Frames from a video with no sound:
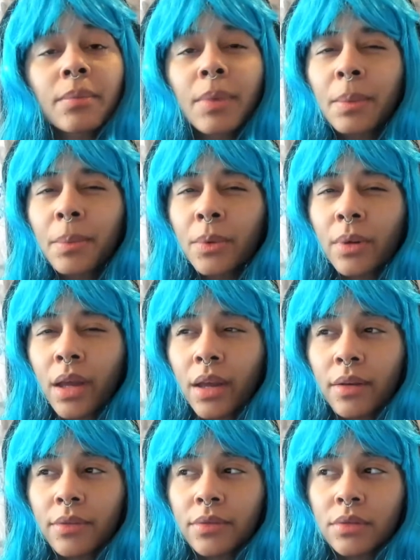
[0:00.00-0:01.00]
people
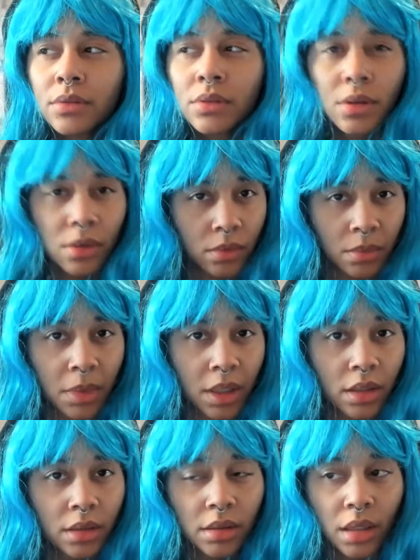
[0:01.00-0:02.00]
have known me.
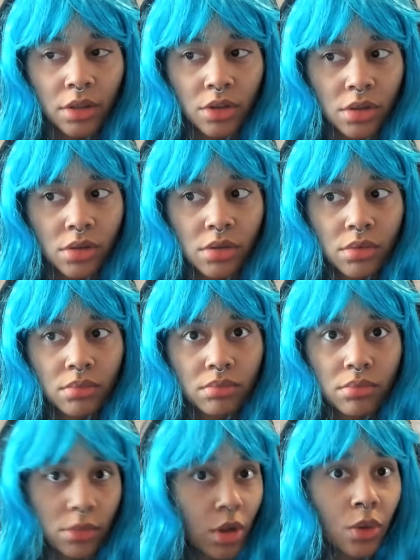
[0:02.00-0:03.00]
They just
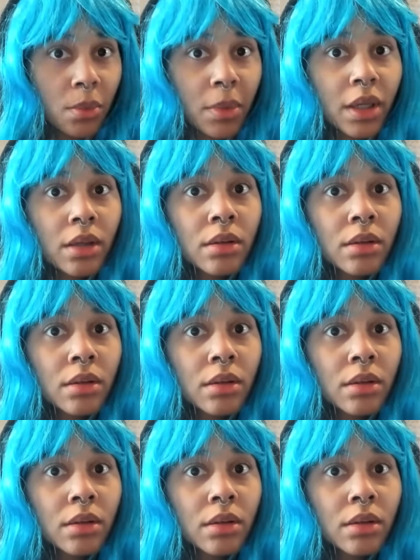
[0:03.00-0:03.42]
know me.